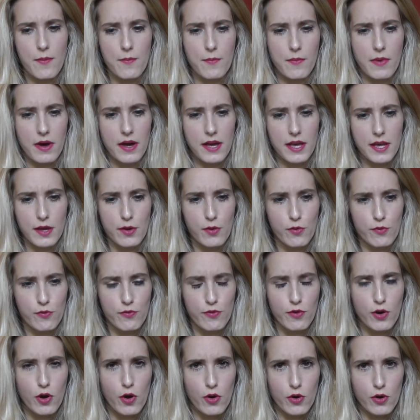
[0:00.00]
my
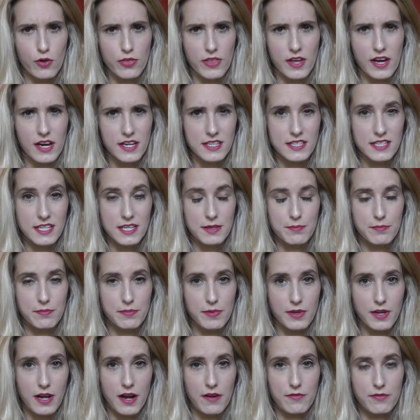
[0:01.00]
vlog that I did
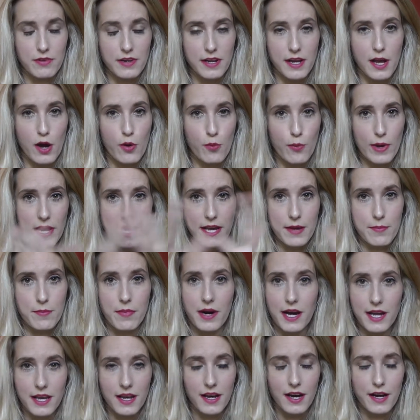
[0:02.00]
covering a week in
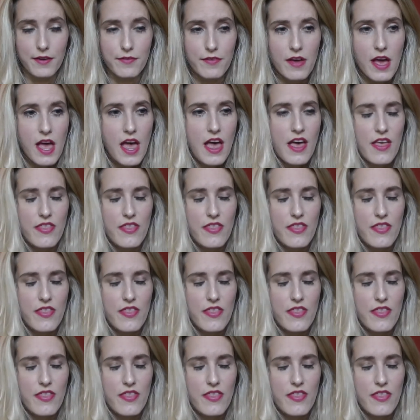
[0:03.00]
my life